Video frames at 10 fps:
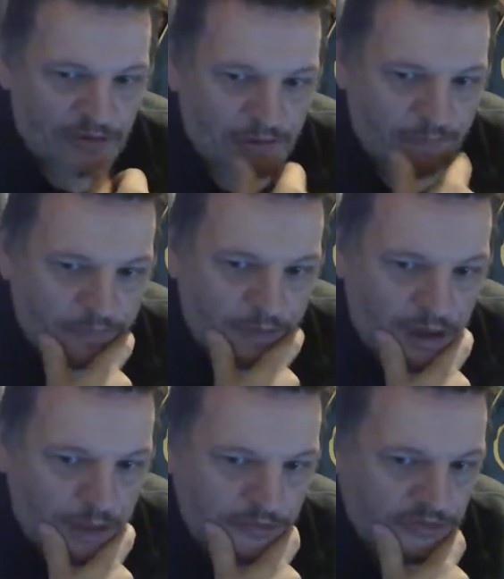
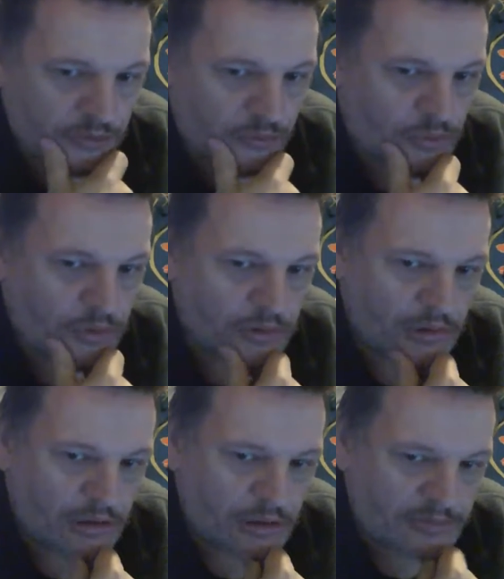Arma 2,
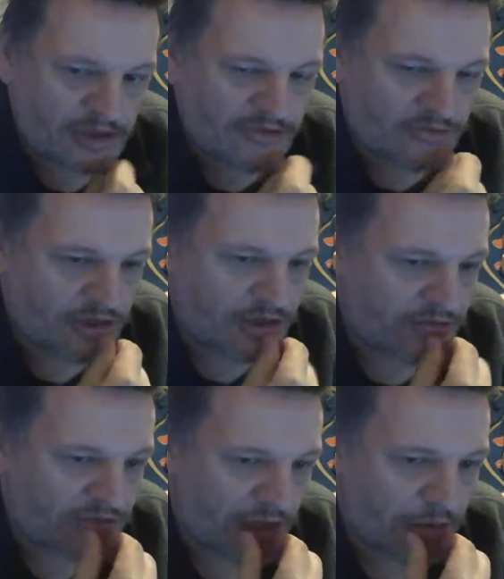DayZ and
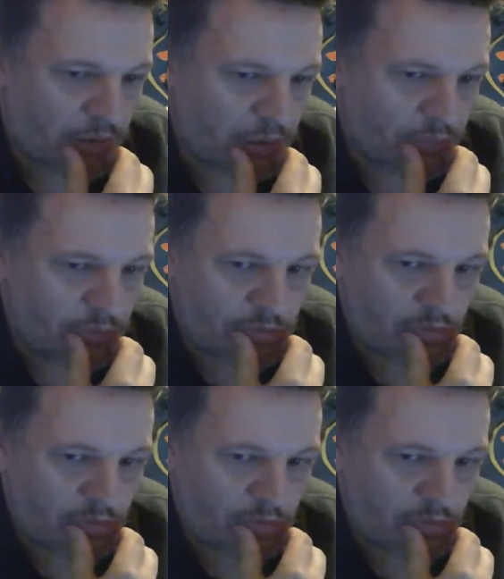Standalone,